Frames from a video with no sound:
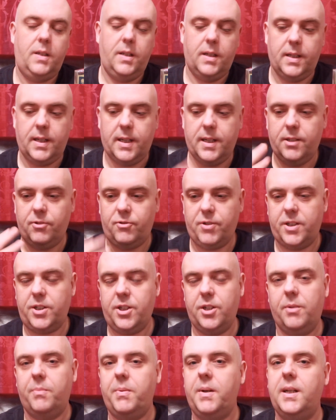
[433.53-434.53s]
you know, you're
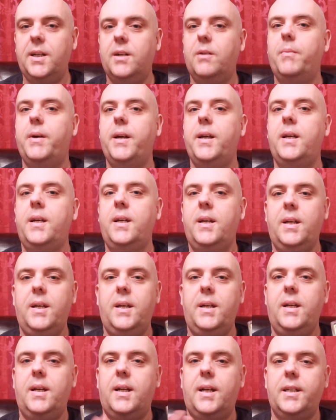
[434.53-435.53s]
dressing up a little bit.
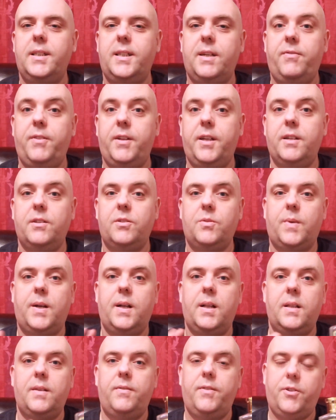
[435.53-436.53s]
It definitely goes
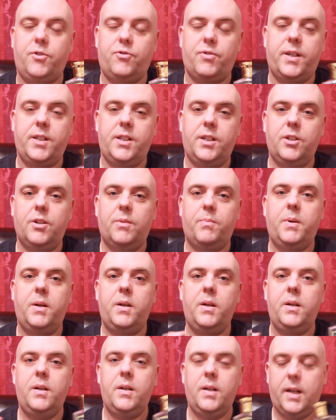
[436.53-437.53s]
well if you're dressing up
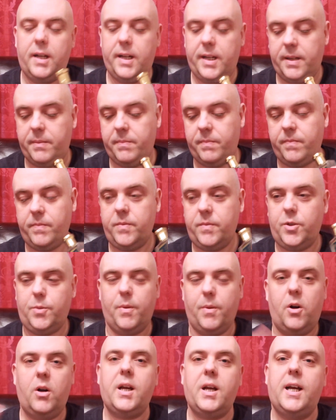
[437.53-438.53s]

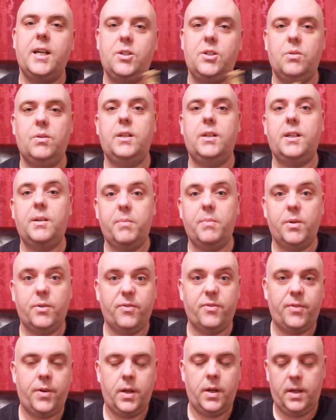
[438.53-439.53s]
smart casual and
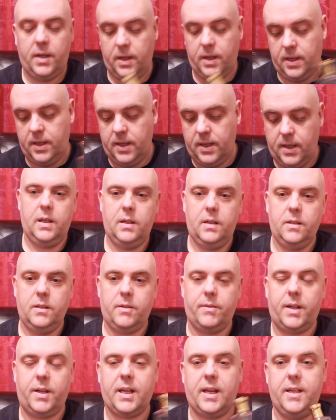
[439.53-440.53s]
above.
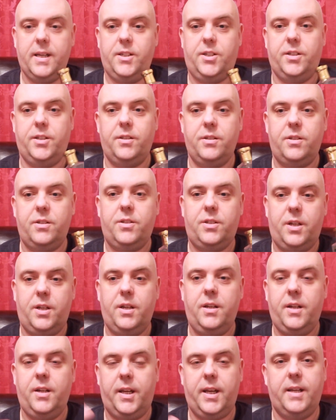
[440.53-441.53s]
So occasions,
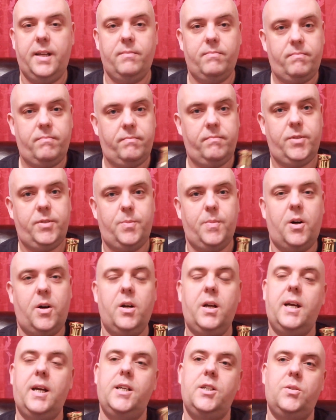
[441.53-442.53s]
again,
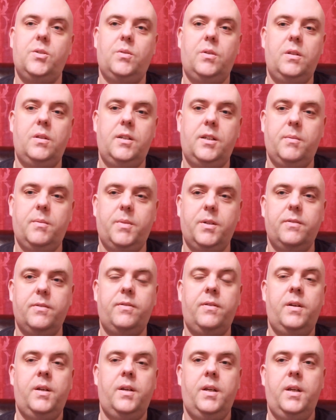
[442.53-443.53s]
smart casual and
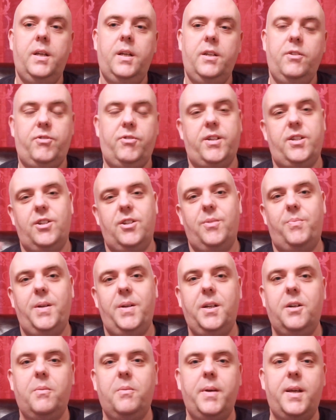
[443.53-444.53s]
above, dressing up a
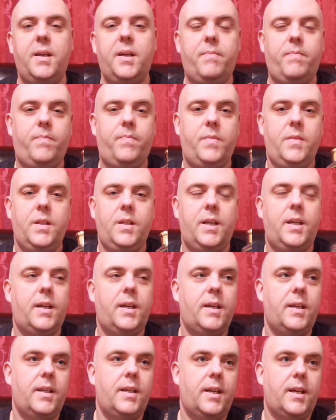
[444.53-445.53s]
little bit.
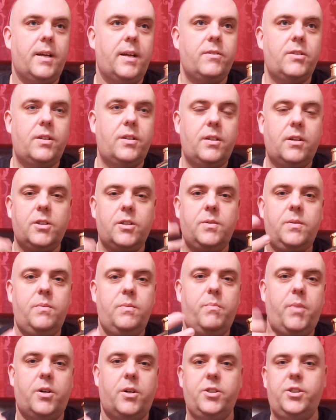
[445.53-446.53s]
Yeah, you're going to a nice
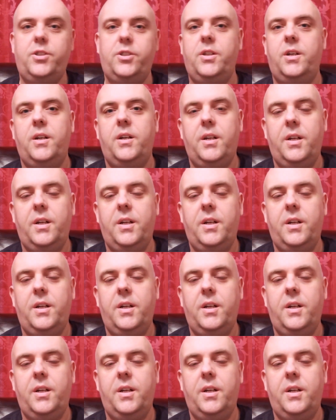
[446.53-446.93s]
posh